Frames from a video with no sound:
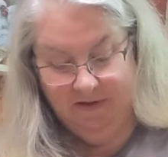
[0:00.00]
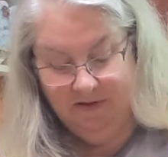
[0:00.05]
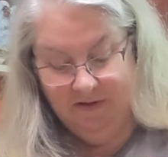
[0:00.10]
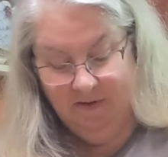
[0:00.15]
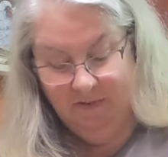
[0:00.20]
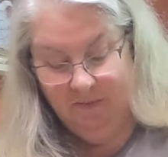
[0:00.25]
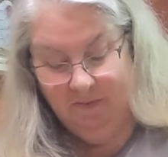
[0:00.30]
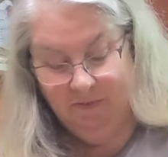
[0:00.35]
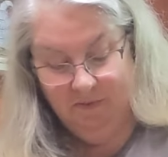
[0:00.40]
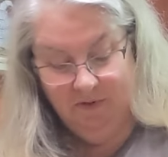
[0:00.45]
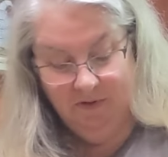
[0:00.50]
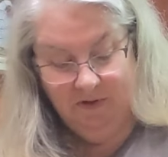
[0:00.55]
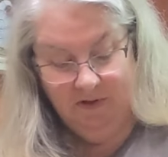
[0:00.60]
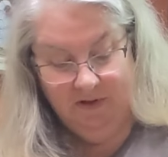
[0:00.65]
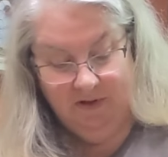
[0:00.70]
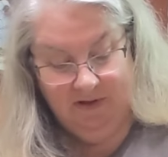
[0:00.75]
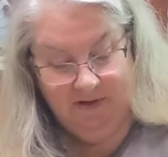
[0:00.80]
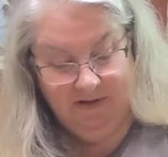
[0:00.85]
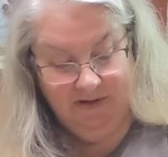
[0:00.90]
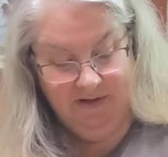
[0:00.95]
Don't worry.
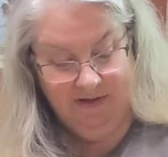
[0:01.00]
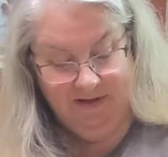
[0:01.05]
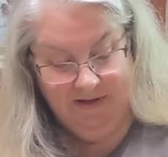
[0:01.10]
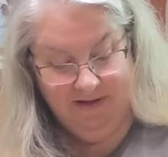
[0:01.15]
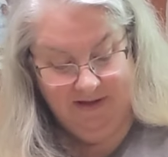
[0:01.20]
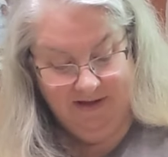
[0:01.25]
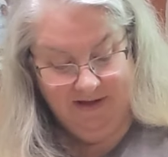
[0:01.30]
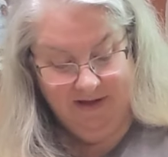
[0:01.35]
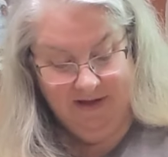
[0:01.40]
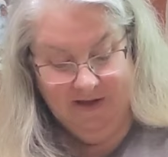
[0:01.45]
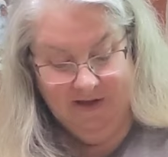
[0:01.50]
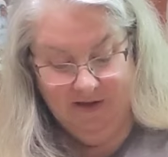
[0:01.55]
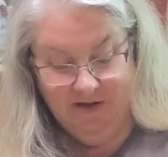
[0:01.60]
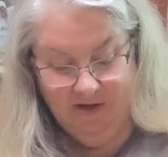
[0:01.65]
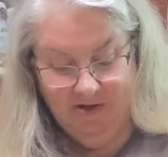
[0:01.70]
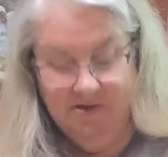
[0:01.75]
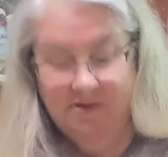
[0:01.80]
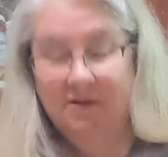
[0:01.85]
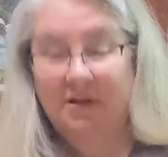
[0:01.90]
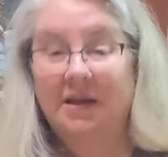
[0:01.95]

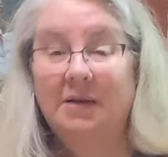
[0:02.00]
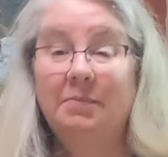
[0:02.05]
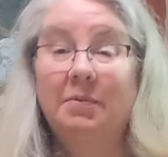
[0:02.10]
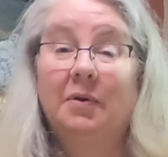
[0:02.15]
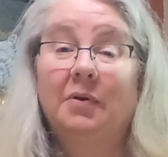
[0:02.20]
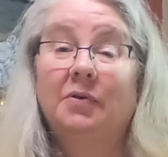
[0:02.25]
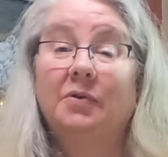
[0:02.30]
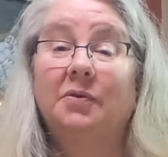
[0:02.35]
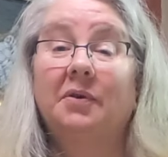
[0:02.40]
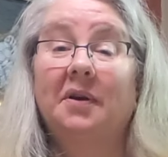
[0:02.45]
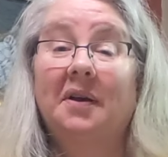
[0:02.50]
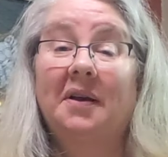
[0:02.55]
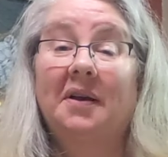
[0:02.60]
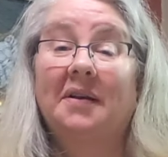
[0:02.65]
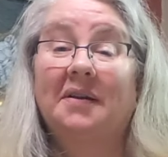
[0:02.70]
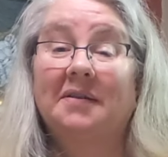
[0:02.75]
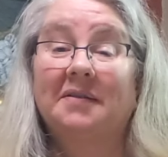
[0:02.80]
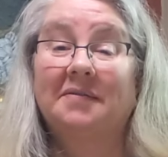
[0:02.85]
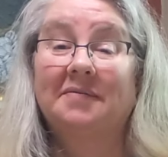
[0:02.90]
You just keep on trying.